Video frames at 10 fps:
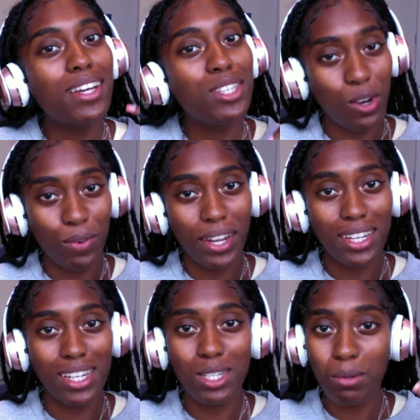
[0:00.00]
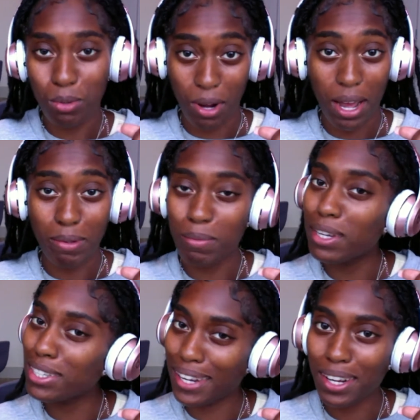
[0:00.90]
Don't forget to subscribe to my
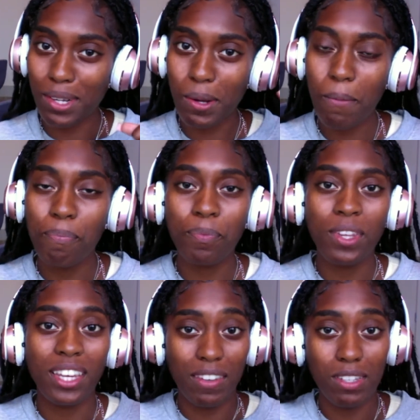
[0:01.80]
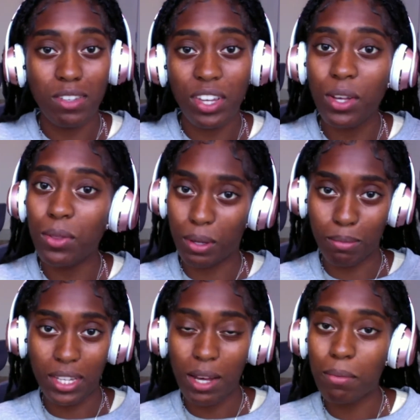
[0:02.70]
channel. Give this video a
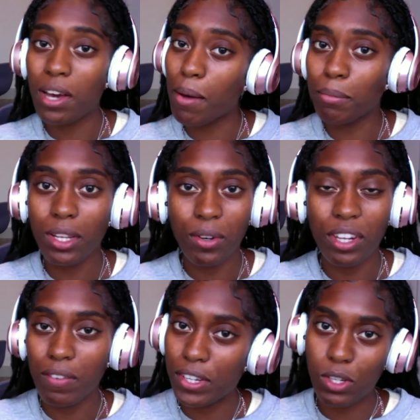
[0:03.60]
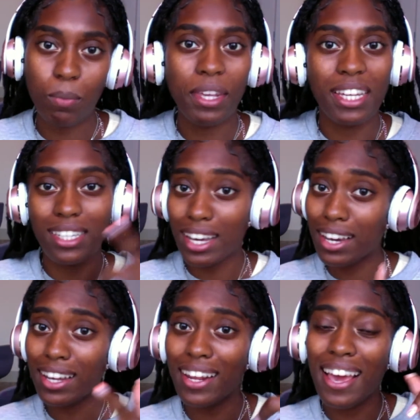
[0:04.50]
thumbs up. Comment below any videos to get
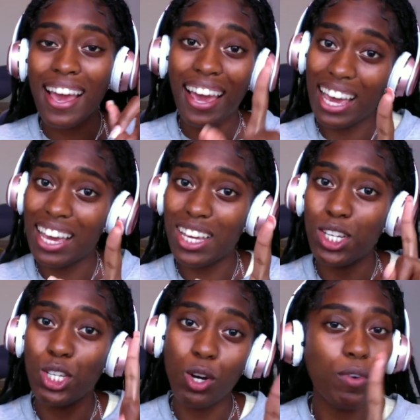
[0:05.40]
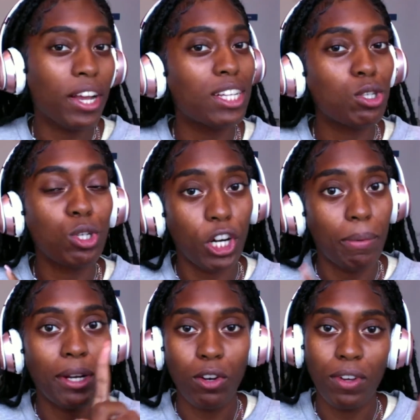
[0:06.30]
done. And don't forget to turn on
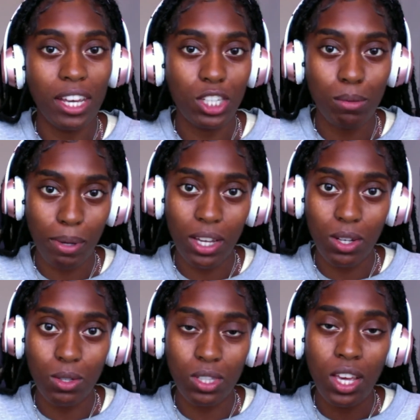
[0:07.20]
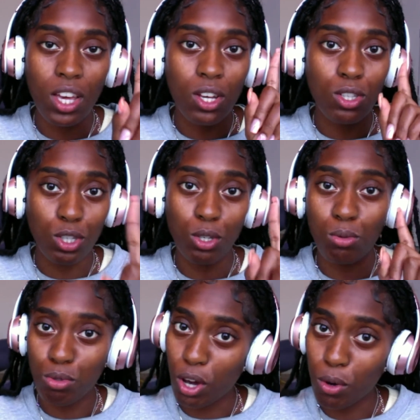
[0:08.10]
my notification bells so you
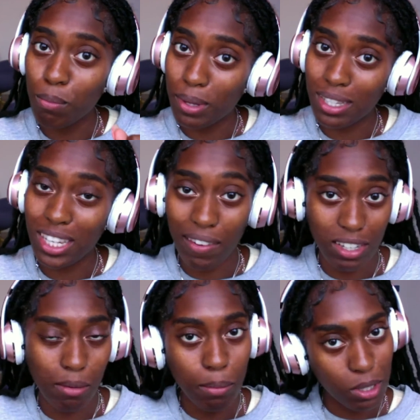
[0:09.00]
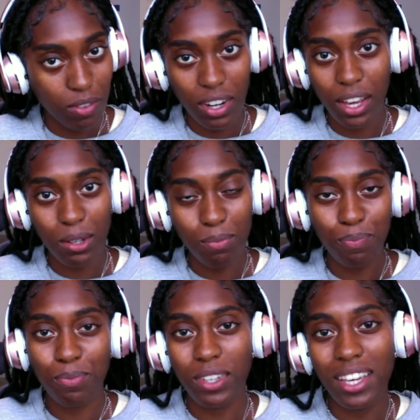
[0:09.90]
don't miss every time I post a video.
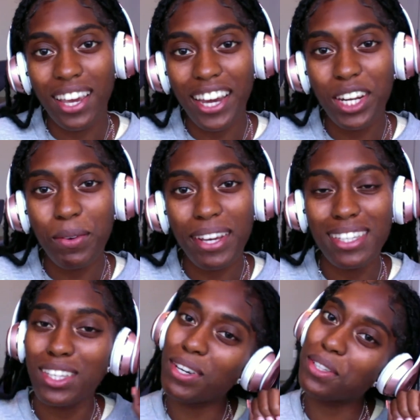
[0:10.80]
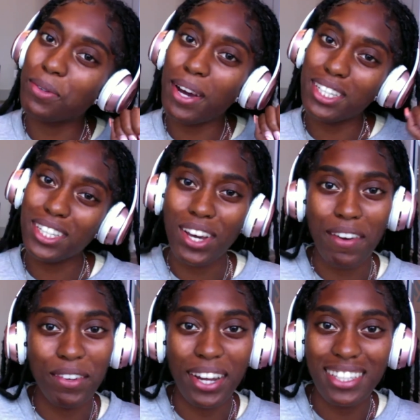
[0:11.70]
Anyways, thank you guys for watching.
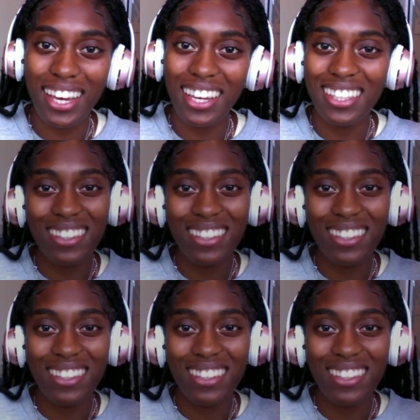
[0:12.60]
Have a great day.